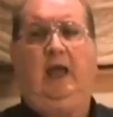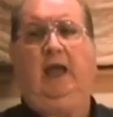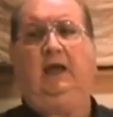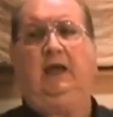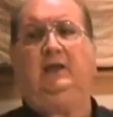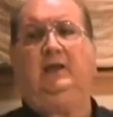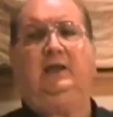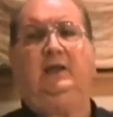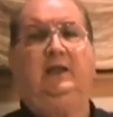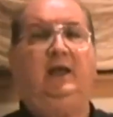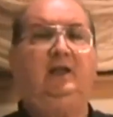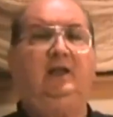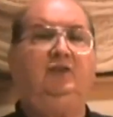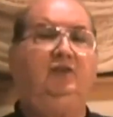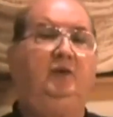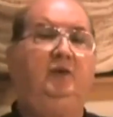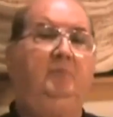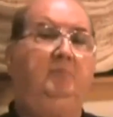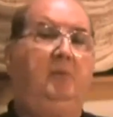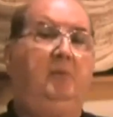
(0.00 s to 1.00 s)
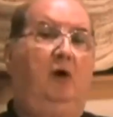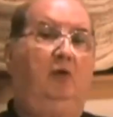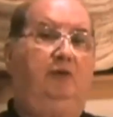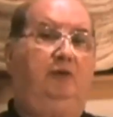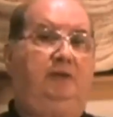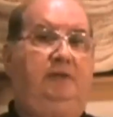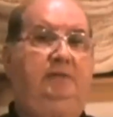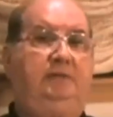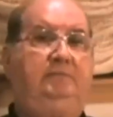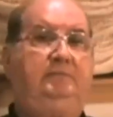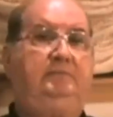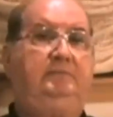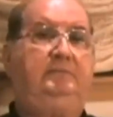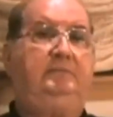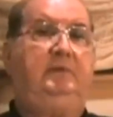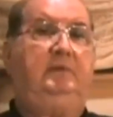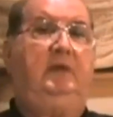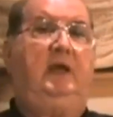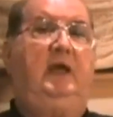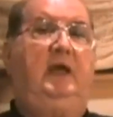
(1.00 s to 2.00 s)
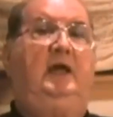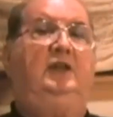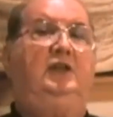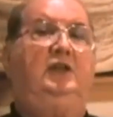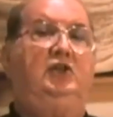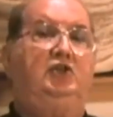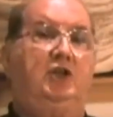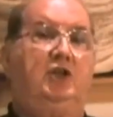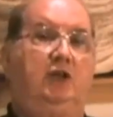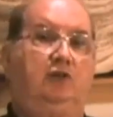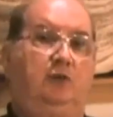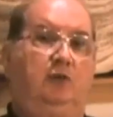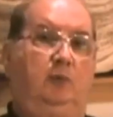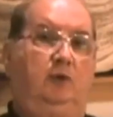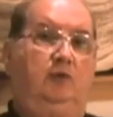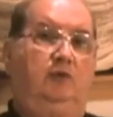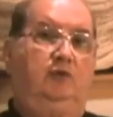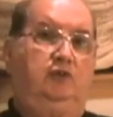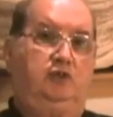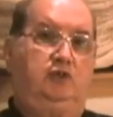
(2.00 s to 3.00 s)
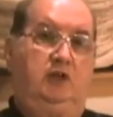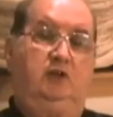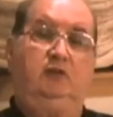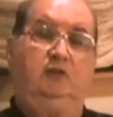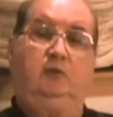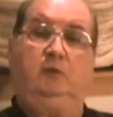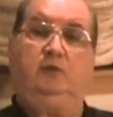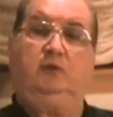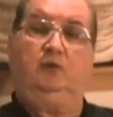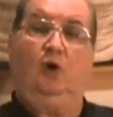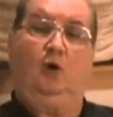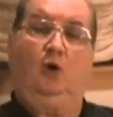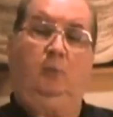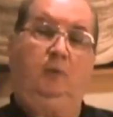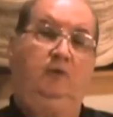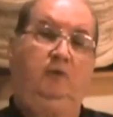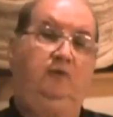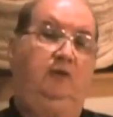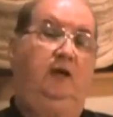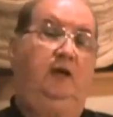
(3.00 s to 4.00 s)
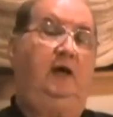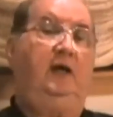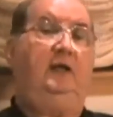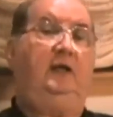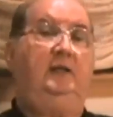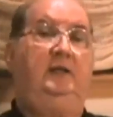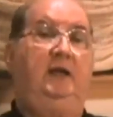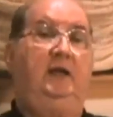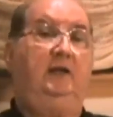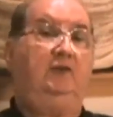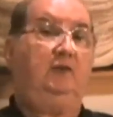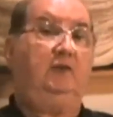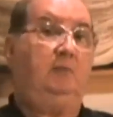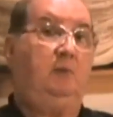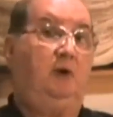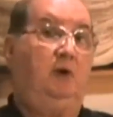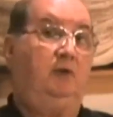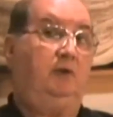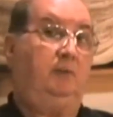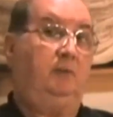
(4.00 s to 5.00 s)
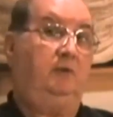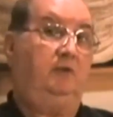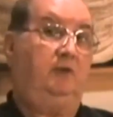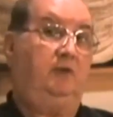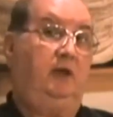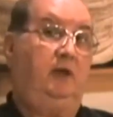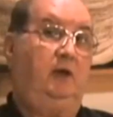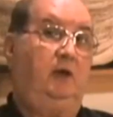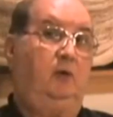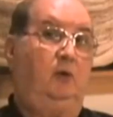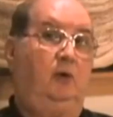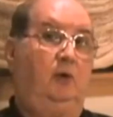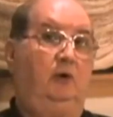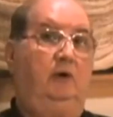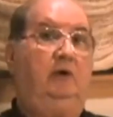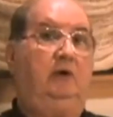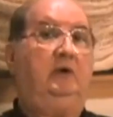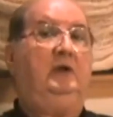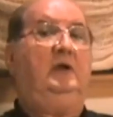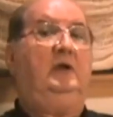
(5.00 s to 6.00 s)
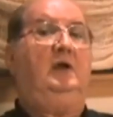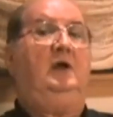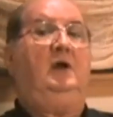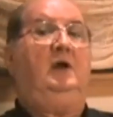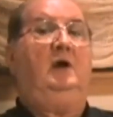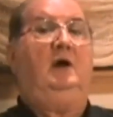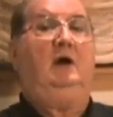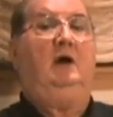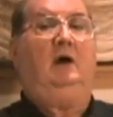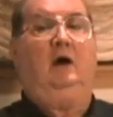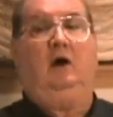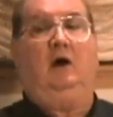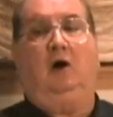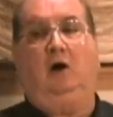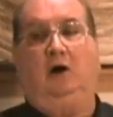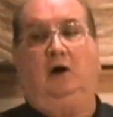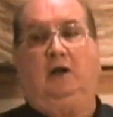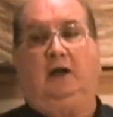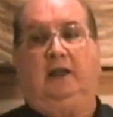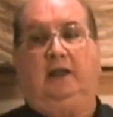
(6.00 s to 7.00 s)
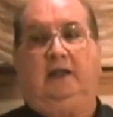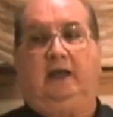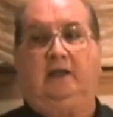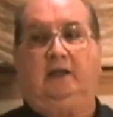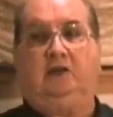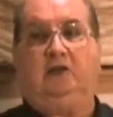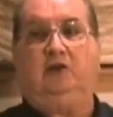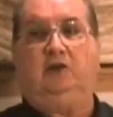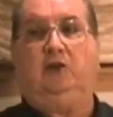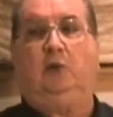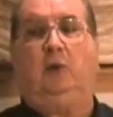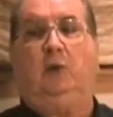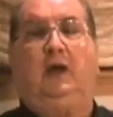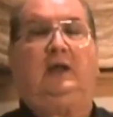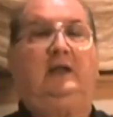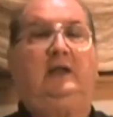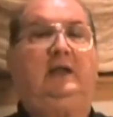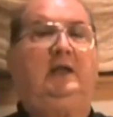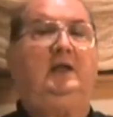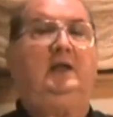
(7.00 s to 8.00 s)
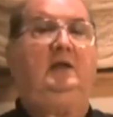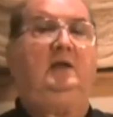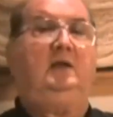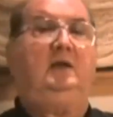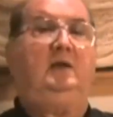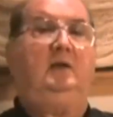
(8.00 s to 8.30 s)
and the Knights of Malta and the Jesuits. Jesuits, Opus Dei, Knights of Malta, Masonic order are connected directly